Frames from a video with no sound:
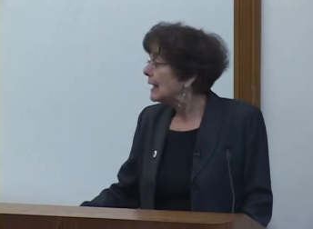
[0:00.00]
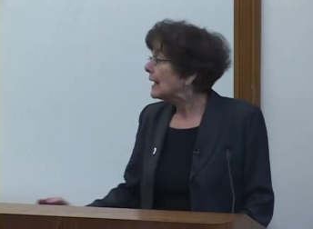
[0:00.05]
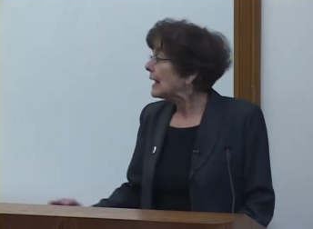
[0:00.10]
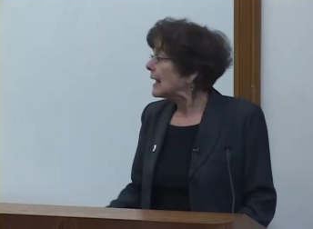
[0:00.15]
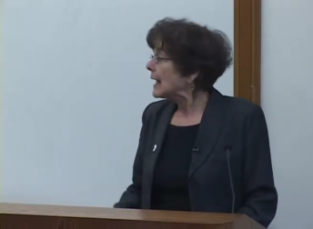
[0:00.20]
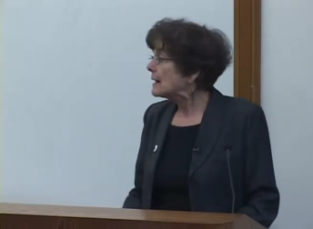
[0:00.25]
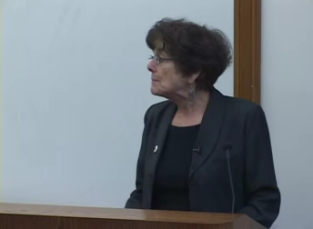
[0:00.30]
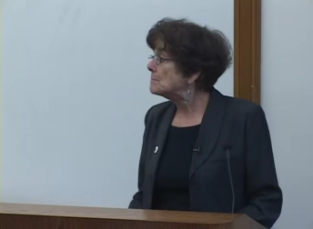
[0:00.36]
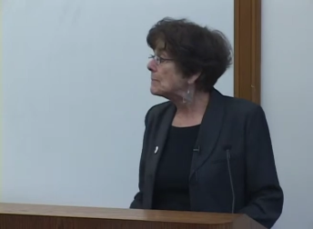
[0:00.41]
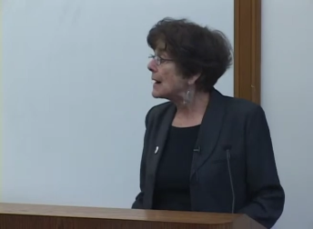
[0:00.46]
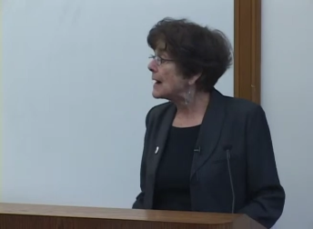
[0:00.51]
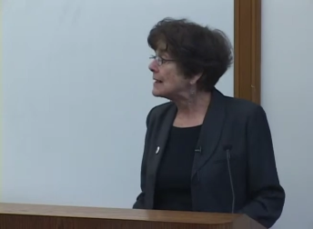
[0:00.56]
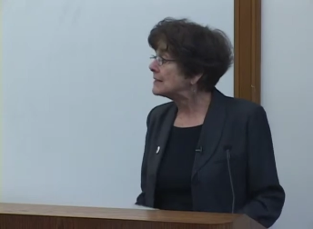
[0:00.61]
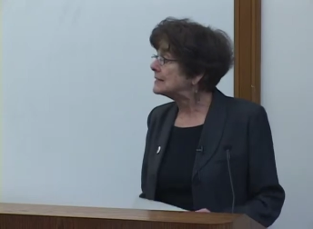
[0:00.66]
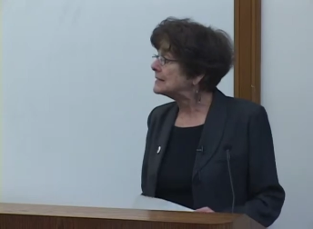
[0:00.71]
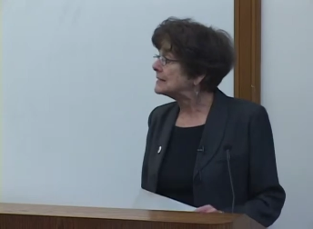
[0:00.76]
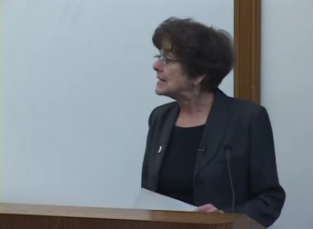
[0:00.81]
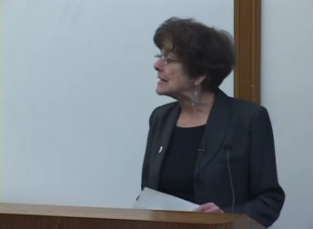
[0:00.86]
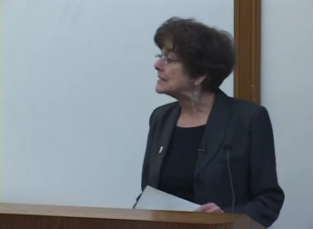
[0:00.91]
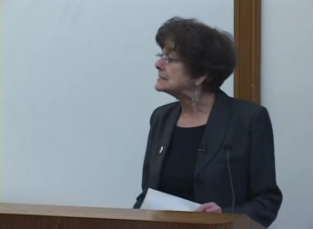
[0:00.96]
And by the
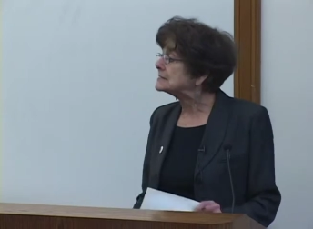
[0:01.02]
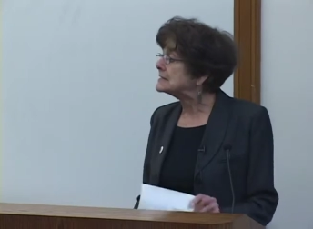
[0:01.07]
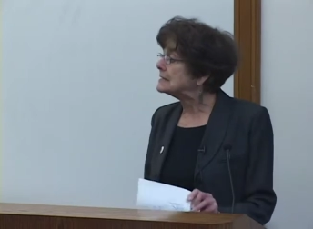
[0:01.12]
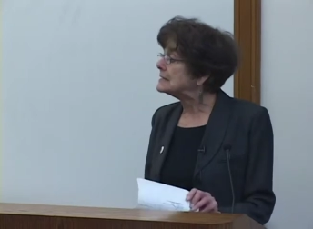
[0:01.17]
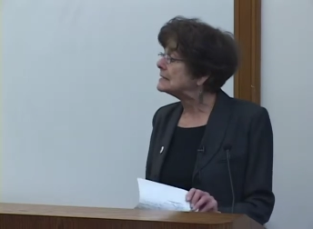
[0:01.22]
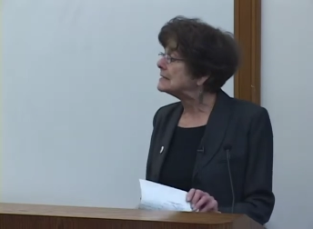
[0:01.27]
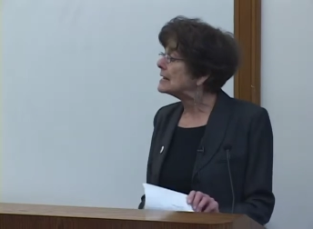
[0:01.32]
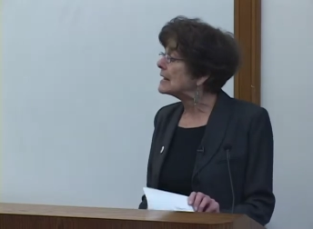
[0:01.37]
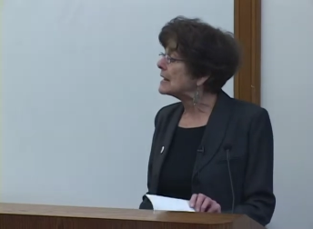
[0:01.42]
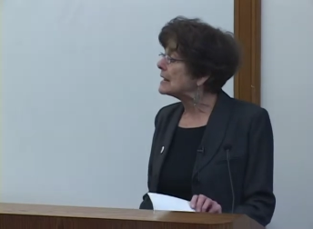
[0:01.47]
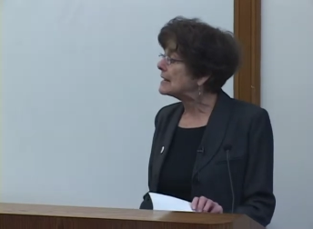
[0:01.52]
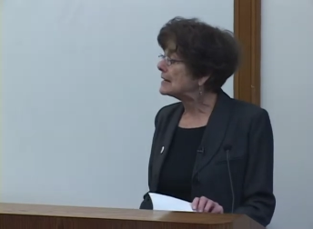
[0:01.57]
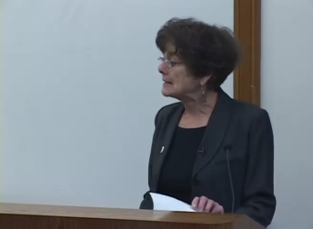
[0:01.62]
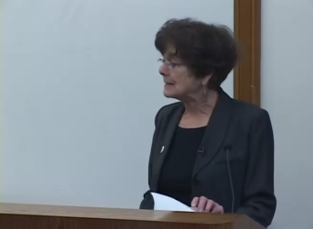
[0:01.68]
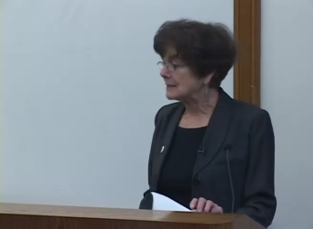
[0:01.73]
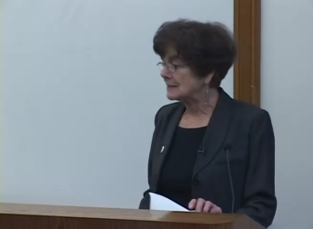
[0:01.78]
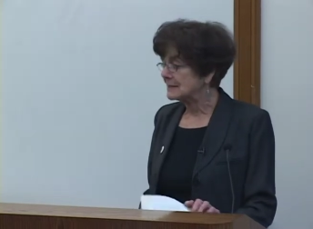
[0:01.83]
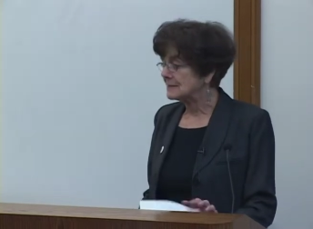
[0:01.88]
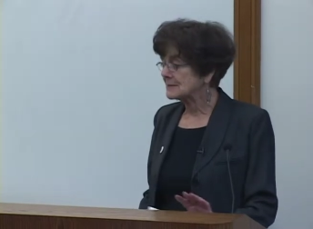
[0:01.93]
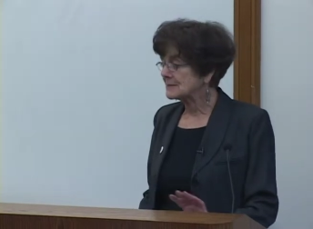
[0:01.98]

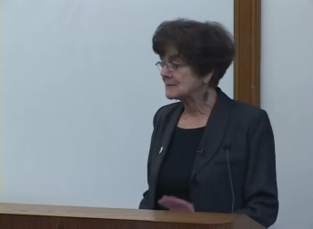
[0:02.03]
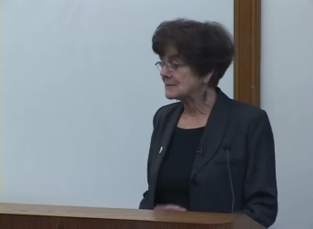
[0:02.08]
1980s,